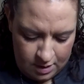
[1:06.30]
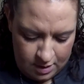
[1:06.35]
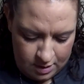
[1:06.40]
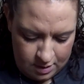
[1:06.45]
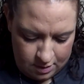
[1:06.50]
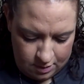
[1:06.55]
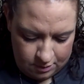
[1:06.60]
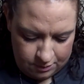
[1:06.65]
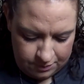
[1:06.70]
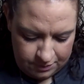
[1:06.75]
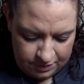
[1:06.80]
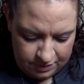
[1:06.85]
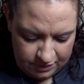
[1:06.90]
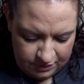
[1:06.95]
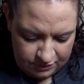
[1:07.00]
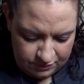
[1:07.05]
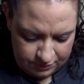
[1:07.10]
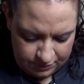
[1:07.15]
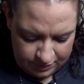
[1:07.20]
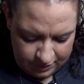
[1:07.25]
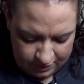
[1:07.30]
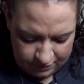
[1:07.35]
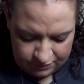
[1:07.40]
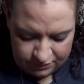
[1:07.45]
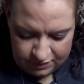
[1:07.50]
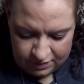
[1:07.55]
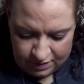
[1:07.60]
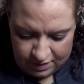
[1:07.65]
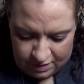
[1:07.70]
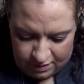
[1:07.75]
Open this without
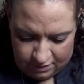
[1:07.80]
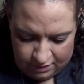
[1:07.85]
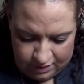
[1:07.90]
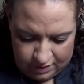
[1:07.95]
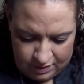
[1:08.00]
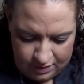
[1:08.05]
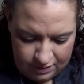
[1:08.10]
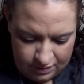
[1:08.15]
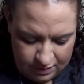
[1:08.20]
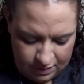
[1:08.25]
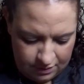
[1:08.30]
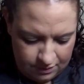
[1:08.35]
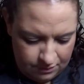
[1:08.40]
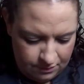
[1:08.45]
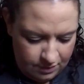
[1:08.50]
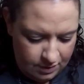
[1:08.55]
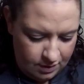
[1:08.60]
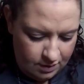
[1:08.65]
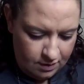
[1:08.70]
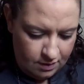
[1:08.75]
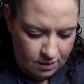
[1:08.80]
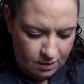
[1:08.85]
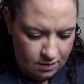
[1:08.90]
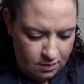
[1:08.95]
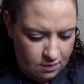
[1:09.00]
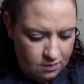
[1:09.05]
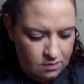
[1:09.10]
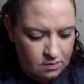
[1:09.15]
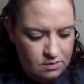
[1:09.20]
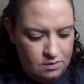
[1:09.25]
tearing it. There we go.
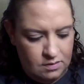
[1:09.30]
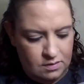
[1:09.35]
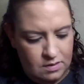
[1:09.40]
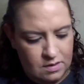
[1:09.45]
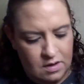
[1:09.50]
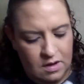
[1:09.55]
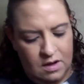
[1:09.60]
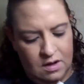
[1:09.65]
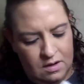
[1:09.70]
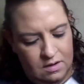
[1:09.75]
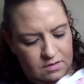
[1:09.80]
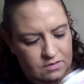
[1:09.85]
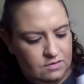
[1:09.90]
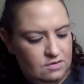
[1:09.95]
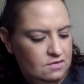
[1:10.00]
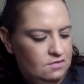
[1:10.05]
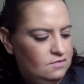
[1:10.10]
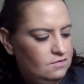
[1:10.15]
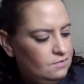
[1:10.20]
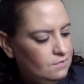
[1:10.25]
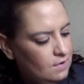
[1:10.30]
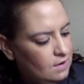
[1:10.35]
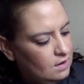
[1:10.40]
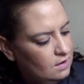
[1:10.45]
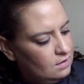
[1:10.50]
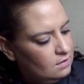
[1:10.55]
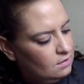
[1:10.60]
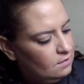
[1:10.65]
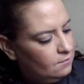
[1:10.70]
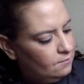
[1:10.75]
So it's what
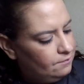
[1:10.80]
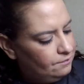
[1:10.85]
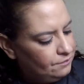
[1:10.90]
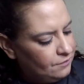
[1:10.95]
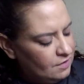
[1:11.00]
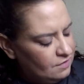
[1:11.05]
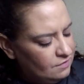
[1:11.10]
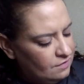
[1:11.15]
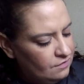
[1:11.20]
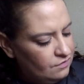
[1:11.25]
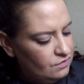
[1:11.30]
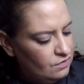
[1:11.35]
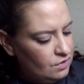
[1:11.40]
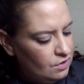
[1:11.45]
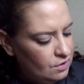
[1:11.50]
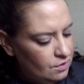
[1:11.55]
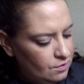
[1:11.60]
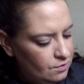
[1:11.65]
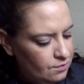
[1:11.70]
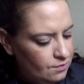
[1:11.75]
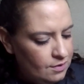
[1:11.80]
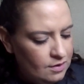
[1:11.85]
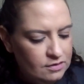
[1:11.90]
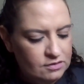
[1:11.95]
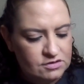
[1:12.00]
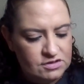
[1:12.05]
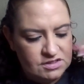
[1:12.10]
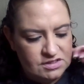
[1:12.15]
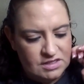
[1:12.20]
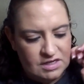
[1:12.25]
it says. New Rouge
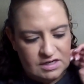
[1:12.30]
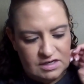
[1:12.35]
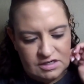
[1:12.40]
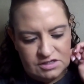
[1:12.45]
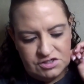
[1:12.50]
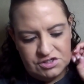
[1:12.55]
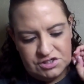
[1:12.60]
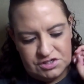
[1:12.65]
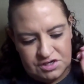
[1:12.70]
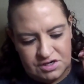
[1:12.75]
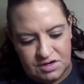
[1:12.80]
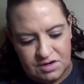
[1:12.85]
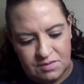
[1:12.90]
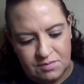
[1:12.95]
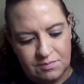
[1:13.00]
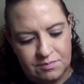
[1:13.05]
Signature.